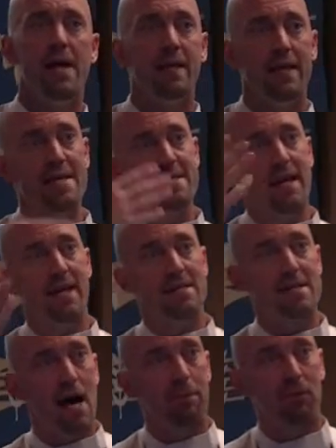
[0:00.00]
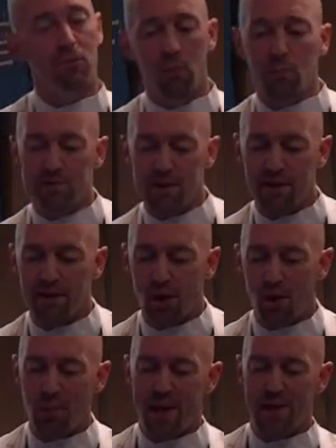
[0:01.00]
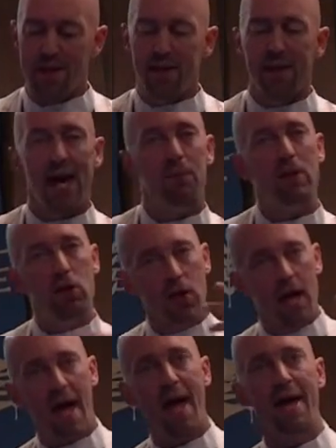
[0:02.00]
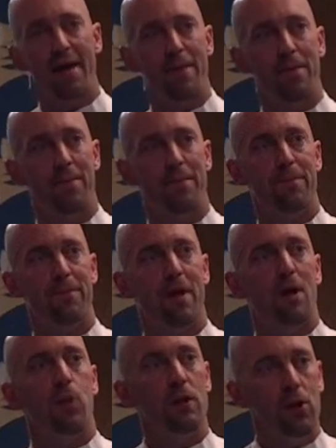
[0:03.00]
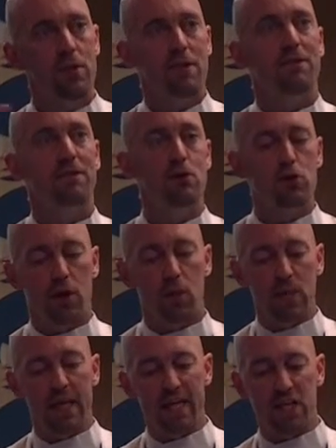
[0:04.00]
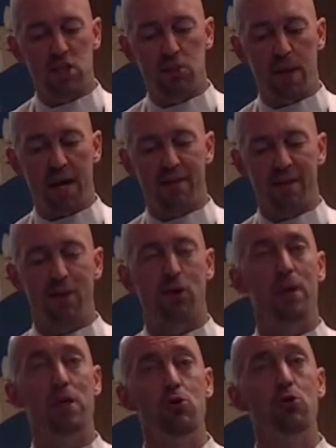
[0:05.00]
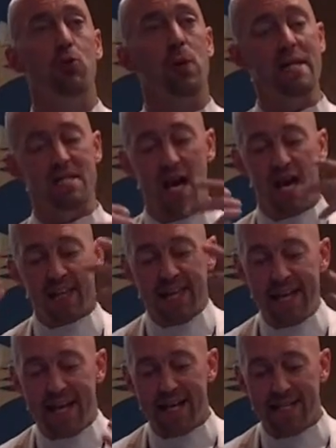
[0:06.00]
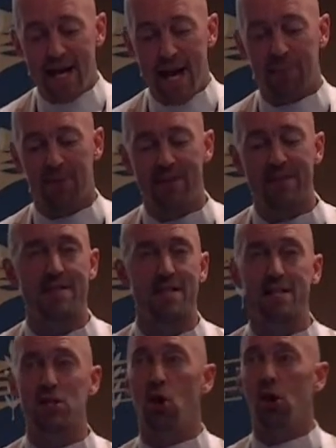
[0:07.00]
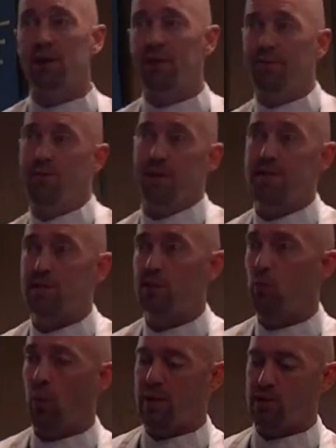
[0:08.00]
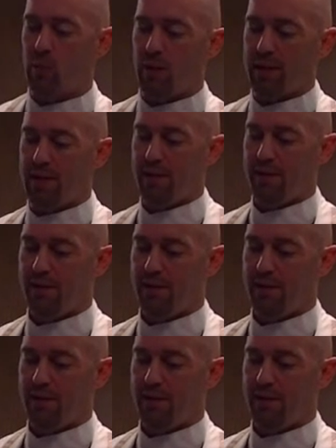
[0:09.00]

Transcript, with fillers: He lays that on top of what was there already. And we look ahead. We look to the future and we can expect that there will be new grace laid on top of this in his calling for us in 2020.